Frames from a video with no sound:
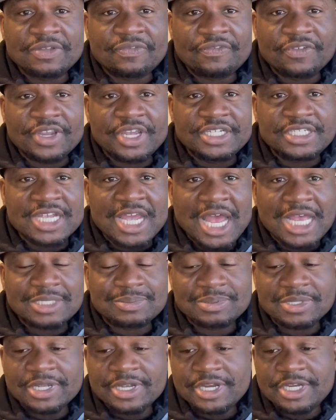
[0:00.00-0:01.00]
the
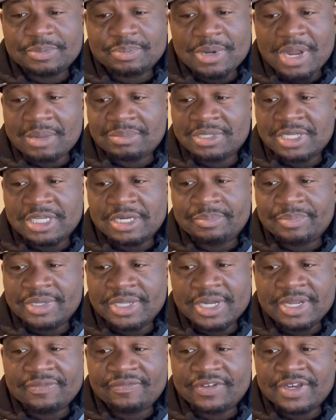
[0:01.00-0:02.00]
franchise player. He's probably going to
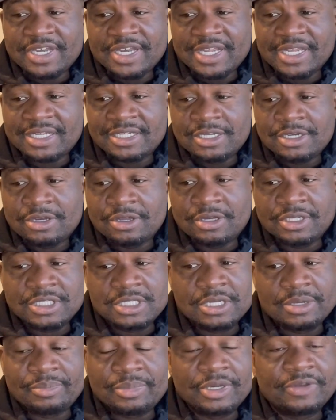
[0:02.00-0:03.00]
be there for the next, you know,
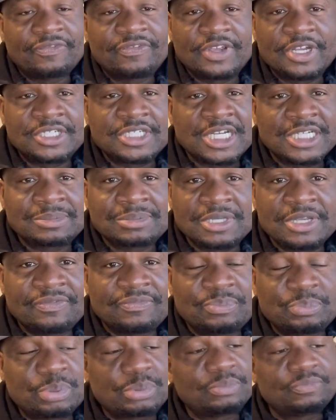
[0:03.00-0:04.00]
he's going to be the franchise
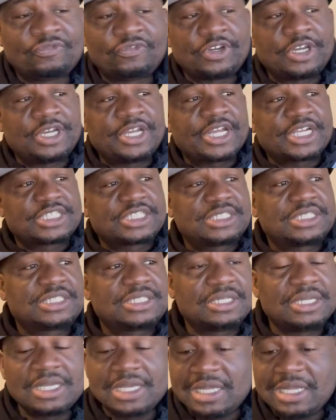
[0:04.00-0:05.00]
player for the next
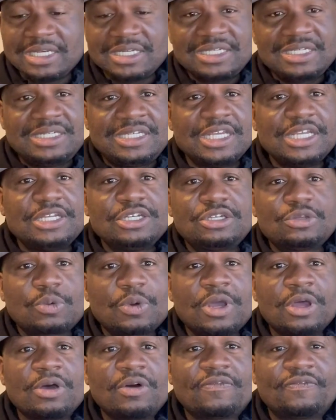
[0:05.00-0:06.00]
10,
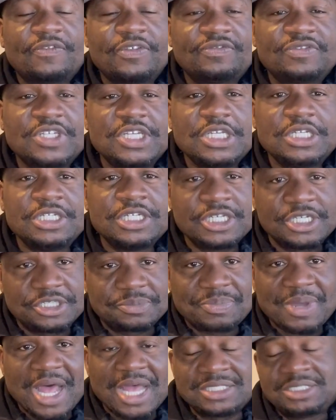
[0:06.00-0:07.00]
12, 15
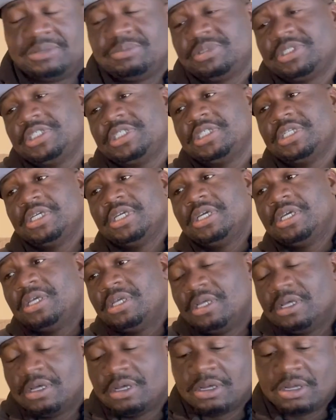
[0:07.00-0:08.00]
years, possibly.
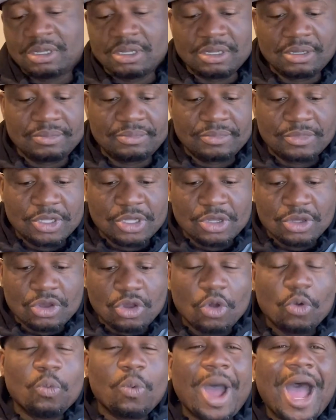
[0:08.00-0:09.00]

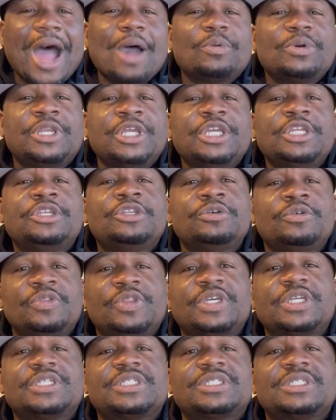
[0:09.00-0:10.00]
Why would he do
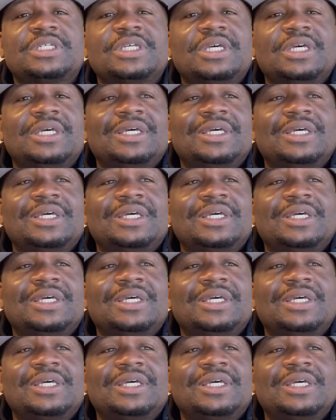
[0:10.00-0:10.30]
this?